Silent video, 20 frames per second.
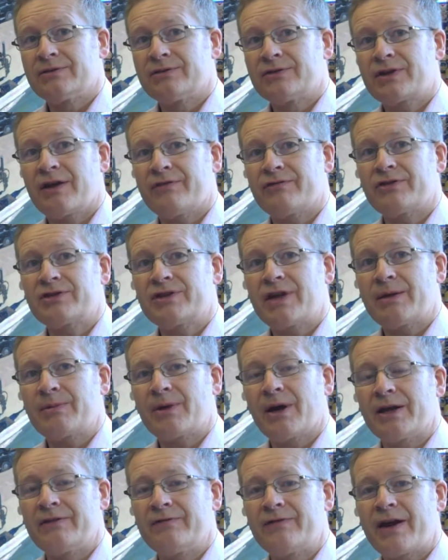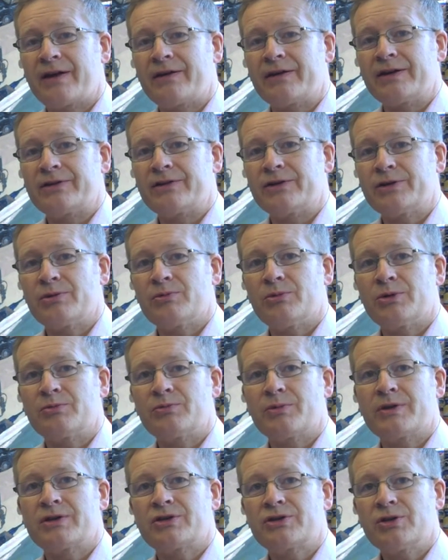to cover the same kind of area that you would
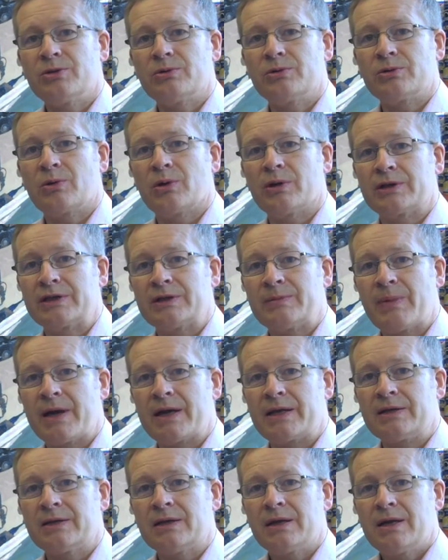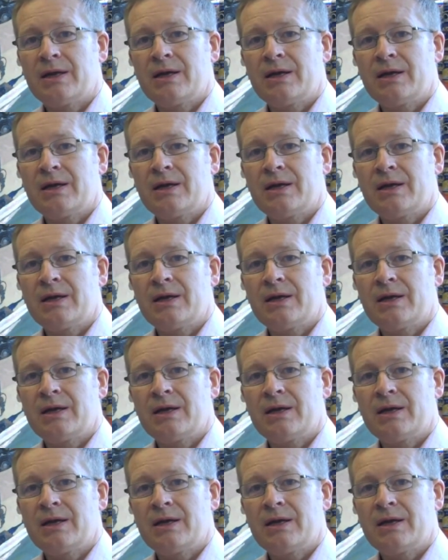with student quality paint.